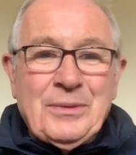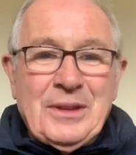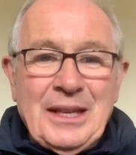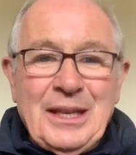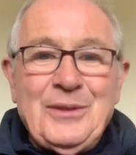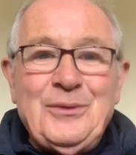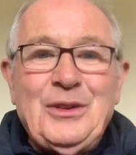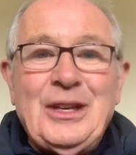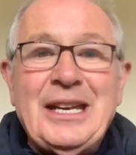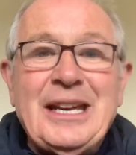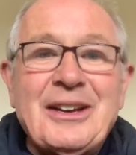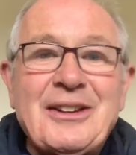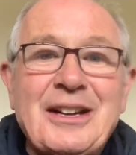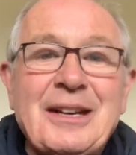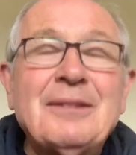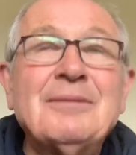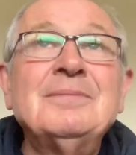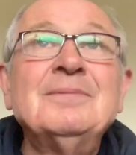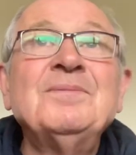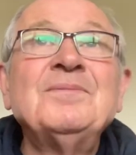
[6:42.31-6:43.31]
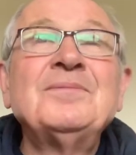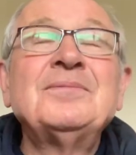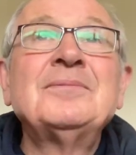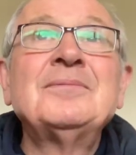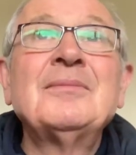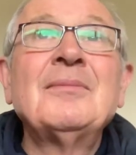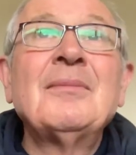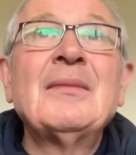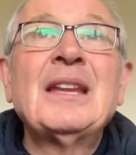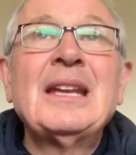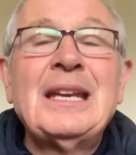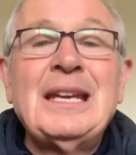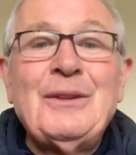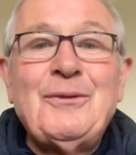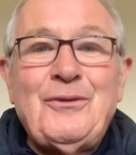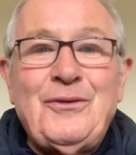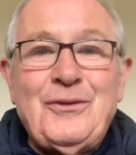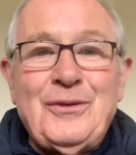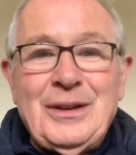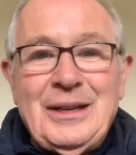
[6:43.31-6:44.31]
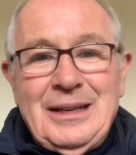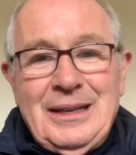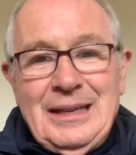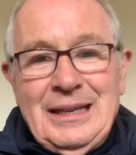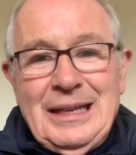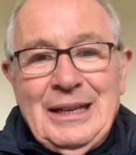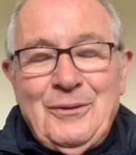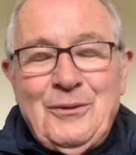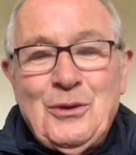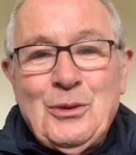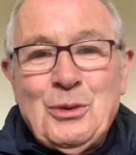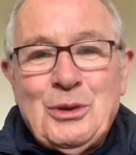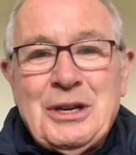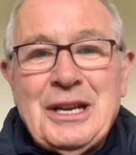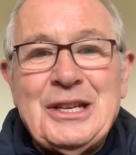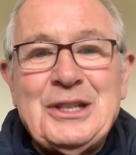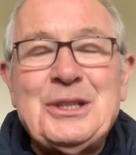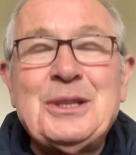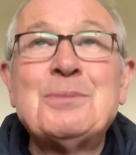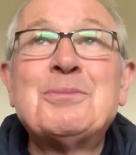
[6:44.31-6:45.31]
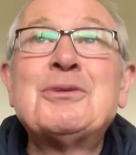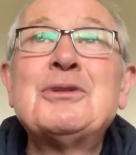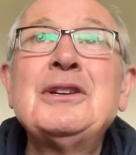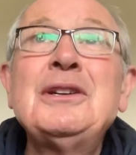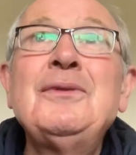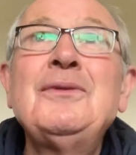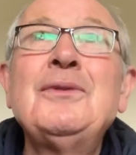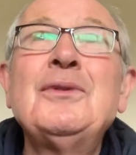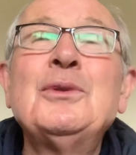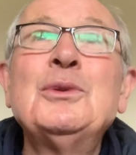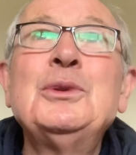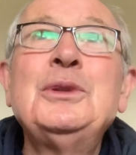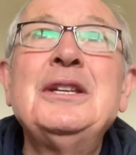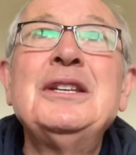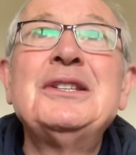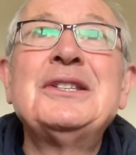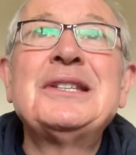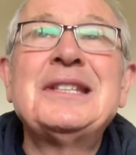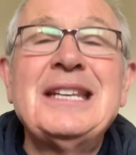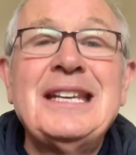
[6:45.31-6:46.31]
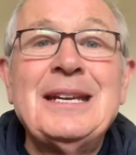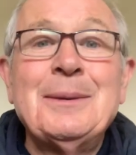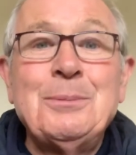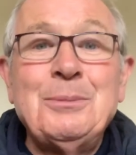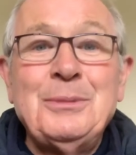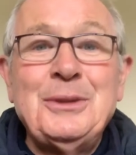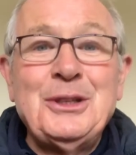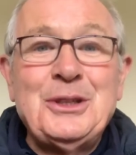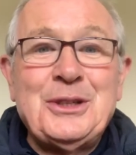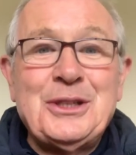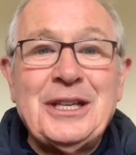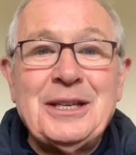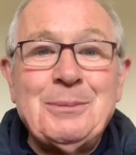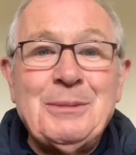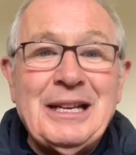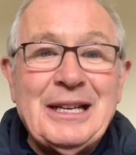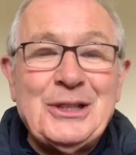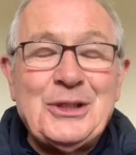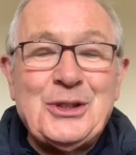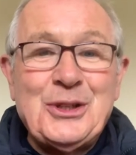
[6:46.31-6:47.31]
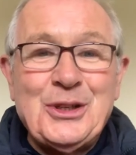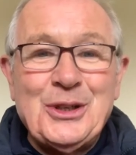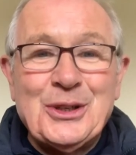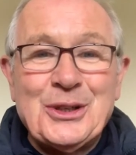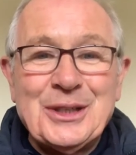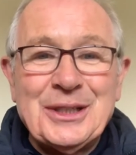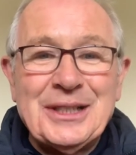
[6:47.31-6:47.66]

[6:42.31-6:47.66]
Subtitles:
If we were asked to preview this game this time last year,